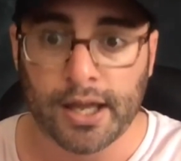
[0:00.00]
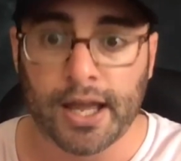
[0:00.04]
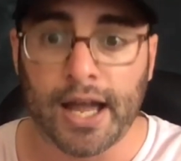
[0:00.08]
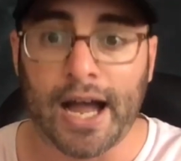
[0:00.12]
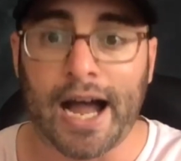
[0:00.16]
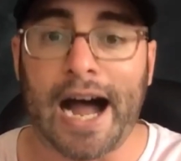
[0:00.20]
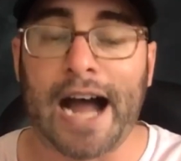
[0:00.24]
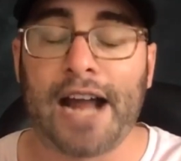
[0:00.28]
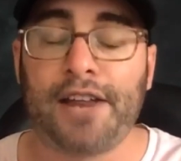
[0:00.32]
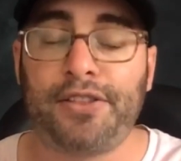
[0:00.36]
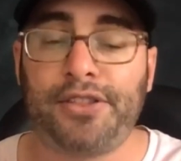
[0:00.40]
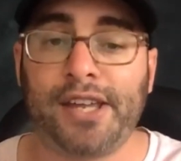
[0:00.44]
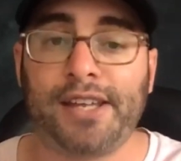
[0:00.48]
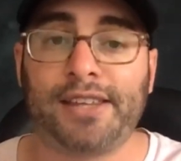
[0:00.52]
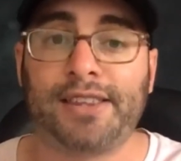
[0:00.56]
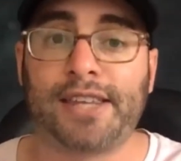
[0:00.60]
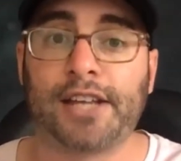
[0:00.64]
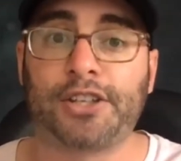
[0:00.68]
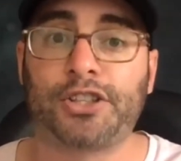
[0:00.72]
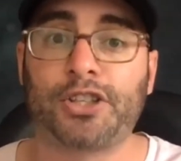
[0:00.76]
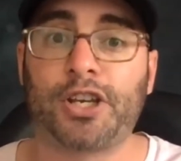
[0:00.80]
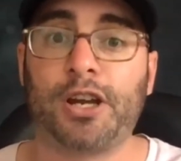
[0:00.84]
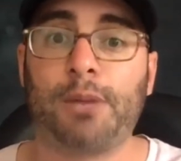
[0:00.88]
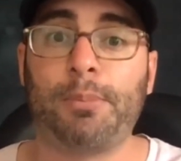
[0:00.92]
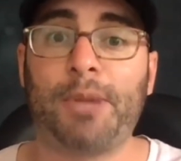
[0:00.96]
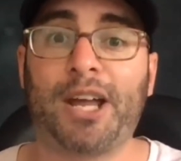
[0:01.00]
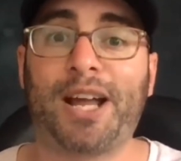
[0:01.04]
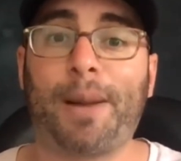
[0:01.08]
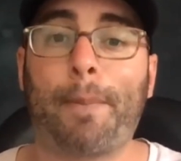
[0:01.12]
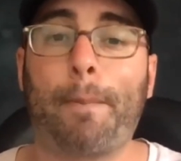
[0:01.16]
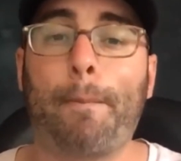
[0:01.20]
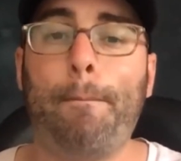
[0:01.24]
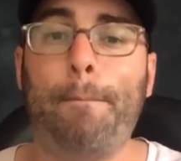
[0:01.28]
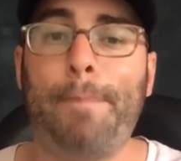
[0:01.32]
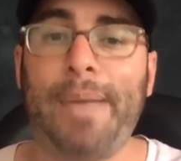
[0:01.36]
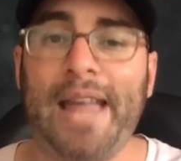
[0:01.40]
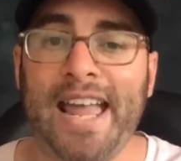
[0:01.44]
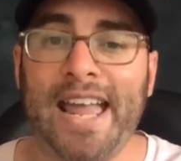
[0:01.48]
I think that's going to make a
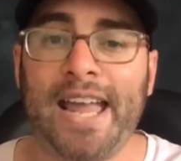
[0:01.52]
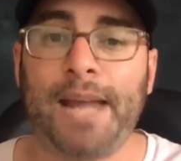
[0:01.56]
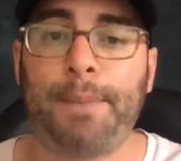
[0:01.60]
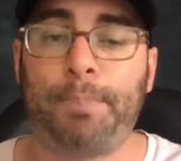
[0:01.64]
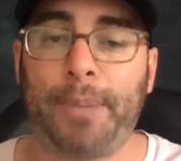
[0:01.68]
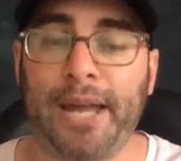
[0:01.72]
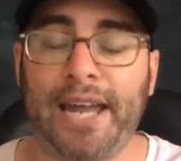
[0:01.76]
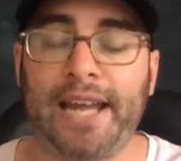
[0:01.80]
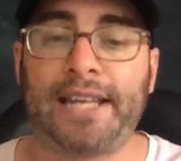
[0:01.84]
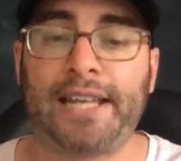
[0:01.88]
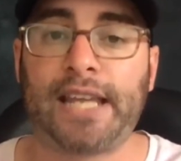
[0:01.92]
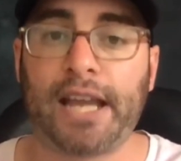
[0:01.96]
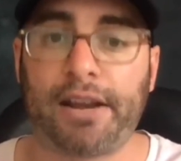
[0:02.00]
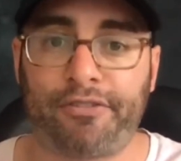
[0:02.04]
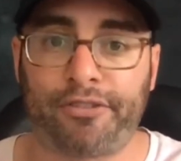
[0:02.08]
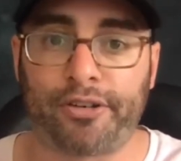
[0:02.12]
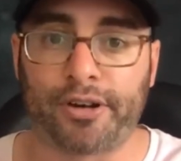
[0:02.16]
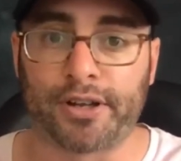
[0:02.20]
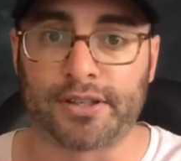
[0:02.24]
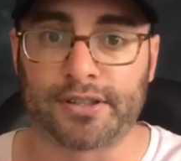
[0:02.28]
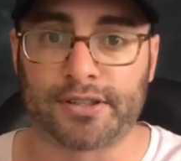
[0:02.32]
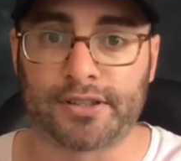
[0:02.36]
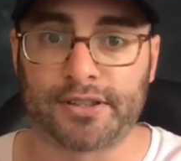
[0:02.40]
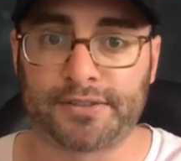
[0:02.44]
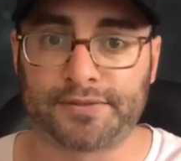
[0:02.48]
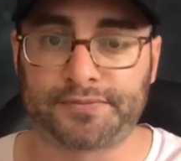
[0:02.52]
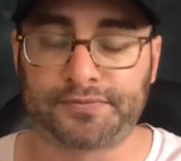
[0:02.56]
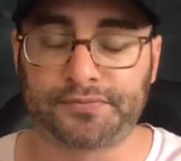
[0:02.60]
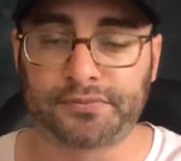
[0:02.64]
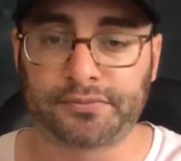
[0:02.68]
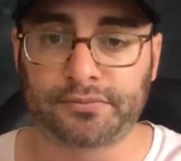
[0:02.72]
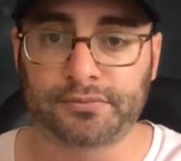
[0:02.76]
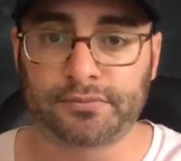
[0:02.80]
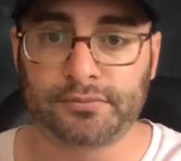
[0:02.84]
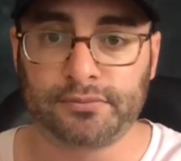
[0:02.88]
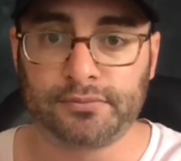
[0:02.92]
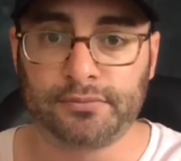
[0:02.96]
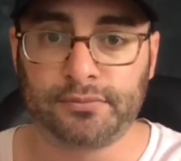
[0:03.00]
big, big difference
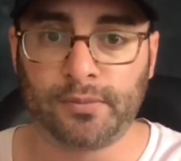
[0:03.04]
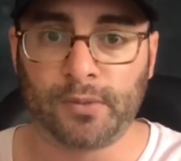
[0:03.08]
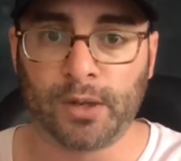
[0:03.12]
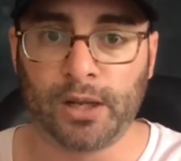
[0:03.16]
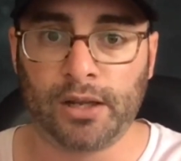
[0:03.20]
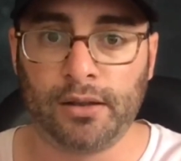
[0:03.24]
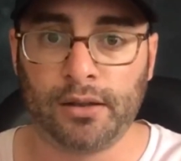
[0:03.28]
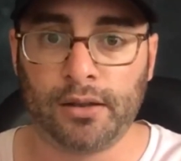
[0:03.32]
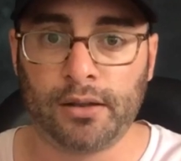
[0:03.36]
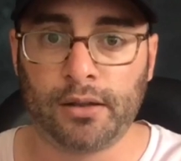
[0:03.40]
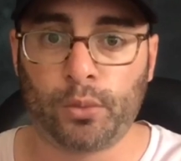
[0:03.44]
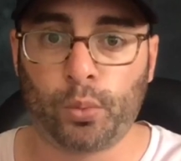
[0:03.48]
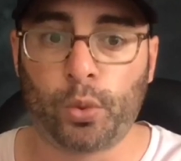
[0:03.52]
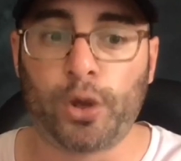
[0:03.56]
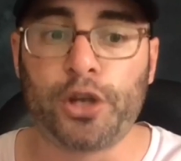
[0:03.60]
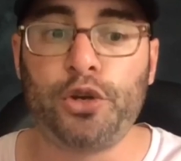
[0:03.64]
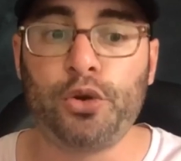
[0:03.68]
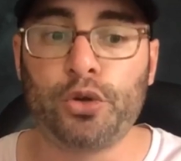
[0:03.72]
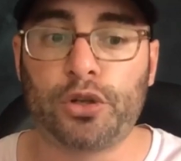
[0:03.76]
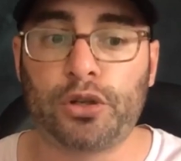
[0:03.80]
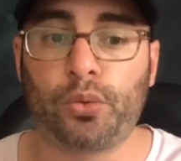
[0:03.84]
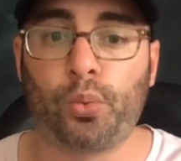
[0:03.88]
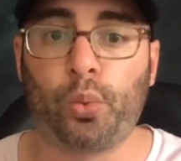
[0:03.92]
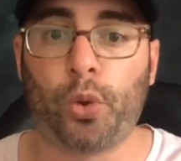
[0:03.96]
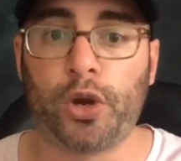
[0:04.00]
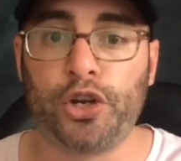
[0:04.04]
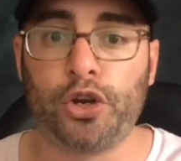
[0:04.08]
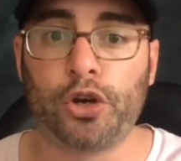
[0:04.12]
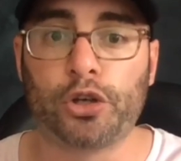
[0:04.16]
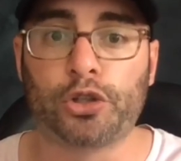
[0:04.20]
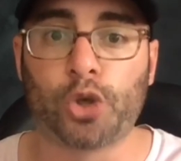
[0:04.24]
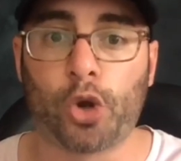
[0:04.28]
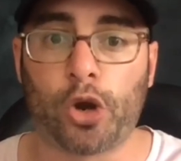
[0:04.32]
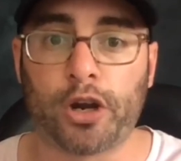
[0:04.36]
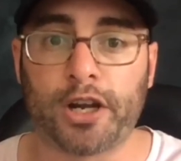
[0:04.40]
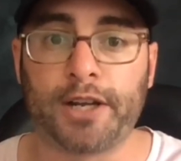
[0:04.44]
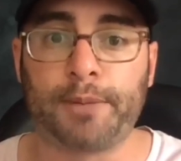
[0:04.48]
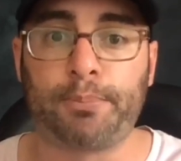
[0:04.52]
when you're
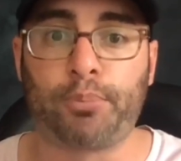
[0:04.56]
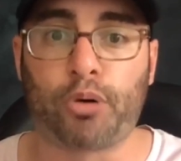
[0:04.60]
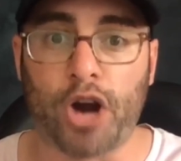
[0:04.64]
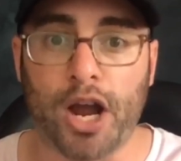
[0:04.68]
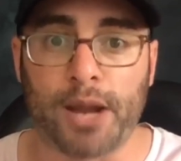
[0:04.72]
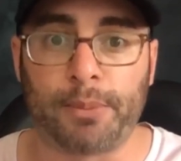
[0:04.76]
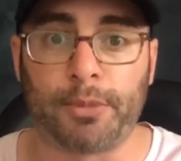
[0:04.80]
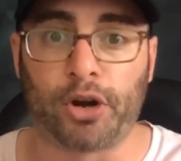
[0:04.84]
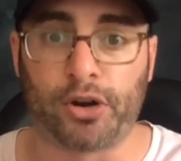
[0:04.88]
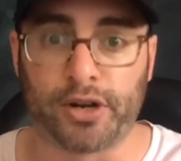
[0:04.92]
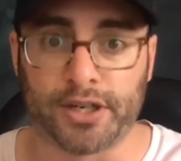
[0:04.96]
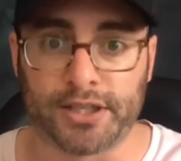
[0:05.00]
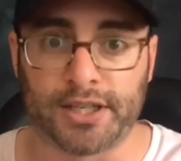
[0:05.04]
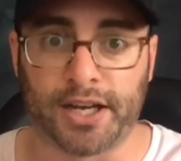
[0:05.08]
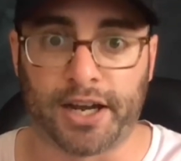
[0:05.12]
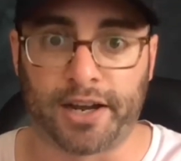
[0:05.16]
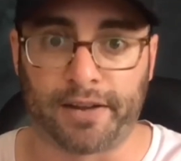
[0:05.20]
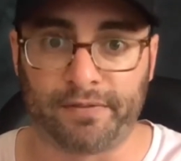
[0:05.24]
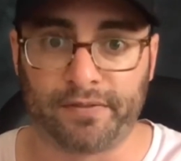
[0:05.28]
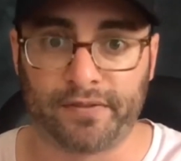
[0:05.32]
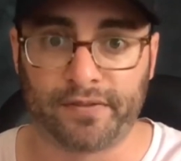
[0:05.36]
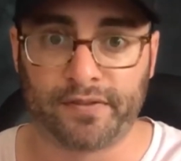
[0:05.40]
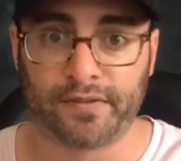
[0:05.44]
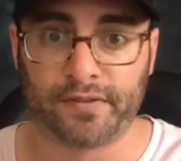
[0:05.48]
talking primary time.